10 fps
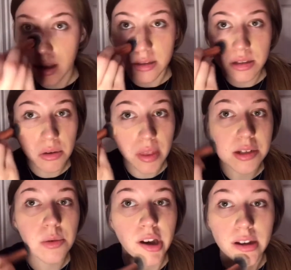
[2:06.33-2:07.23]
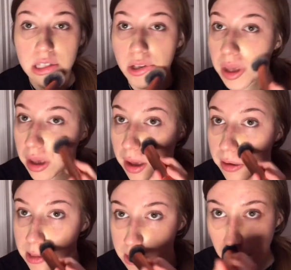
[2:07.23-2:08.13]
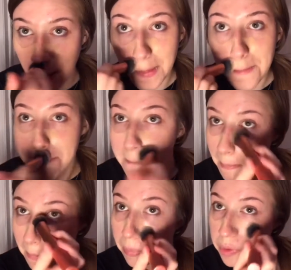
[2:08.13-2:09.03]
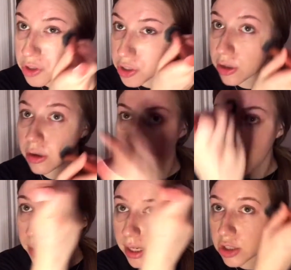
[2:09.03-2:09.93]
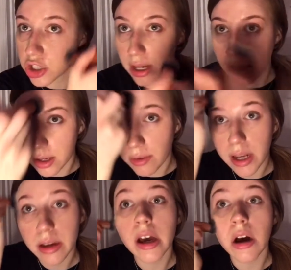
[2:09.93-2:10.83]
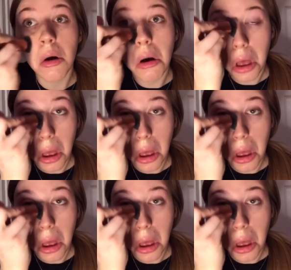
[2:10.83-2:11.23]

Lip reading: so that's why it's looking extra just glowy and shiny right now,